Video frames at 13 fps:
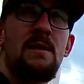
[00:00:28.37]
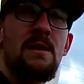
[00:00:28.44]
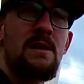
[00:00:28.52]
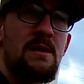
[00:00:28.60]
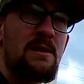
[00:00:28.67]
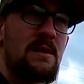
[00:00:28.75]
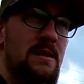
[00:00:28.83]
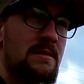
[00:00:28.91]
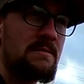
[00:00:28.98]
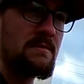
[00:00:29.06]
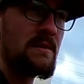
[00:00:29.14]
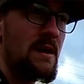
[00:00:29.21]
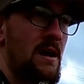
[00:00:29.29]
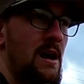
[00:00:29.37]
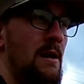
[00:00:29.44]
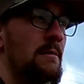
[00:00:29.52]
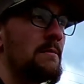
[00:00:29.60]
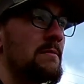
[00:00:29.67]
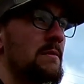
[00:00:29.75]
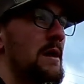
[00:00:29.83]
mm-hmm
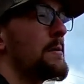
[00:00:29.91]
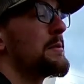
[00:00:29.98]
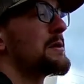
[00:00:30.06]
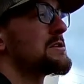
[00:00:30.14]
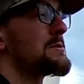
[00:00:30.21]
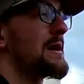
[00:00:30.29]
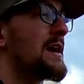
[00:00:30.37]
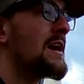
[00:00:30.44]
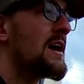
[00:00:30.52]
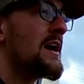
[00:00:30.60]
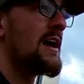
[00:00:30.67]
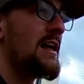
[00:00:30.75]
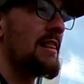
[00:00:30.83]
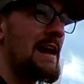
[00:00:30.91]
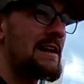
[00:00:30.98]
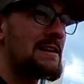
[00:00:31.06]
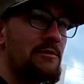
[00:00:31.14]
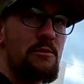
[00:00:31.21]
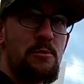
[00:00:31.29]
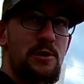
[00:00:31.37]
I'll put it this way:
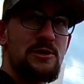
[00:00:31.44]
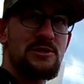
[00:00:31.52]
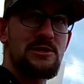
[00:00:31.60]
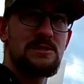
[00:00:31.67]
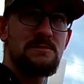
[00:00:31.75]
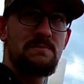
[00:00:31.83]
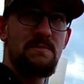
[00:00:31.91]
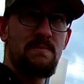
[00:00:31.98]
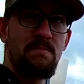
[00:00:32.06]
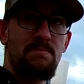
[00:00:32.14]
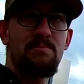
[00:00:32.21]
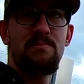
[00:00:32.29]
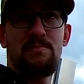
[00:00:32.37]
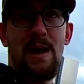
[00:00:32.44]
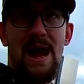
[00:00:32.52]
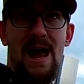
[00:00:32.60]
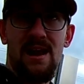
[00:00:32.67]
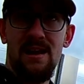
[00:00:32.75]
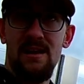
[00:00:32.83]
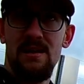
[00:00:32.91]
elective abortions,
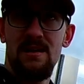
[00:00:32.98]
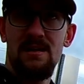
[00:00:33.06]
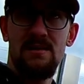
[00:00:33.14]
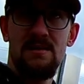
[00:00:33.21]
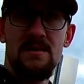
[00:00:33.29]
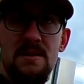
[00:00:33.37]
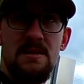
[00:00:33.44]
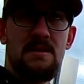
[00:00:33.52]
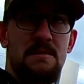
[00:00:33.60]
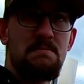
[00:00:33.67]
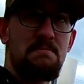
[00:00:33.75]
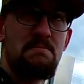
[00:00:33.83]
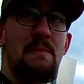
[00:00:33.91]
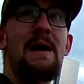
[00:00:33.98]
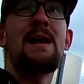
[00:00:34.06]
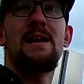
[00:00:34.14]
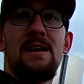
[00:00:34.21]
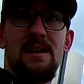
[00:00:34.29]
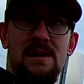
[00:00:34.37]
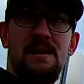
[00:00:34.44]
bad. Okay, so like Med- the
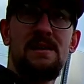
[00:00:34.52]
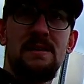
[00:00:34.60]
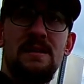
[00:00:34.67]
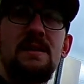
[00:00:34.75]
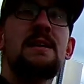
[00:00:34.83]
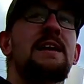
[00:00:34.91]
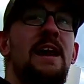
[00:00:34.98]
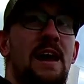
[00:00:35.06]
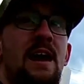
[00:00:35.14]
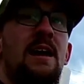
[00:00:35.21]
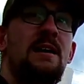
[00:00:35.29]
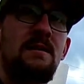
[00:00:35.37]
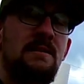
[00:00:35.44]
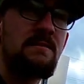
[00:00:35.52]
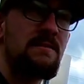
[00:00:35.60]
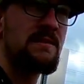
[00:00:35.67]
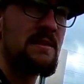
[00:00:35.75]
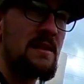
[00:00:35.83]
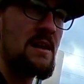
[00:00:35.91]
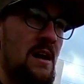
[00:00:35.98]
mom choosing it, kind of.
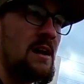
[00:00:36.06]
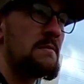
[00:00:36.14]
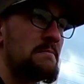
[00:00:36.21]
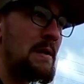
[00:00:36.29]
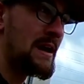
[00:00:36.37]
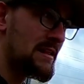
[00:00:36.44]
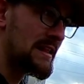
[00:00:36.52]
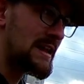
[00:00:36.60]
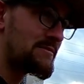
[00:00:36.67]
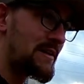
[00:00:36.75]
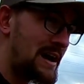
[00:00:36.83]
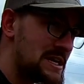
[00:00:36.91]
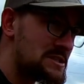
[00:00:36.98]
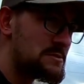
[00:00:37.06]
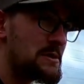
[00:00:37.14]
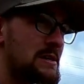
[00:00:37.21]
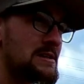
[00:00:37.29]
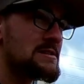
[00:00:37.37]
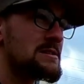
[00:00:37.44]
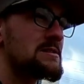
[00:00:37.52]
Yeah. Medically advised
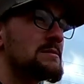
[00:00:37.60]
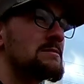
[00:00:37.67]
ones,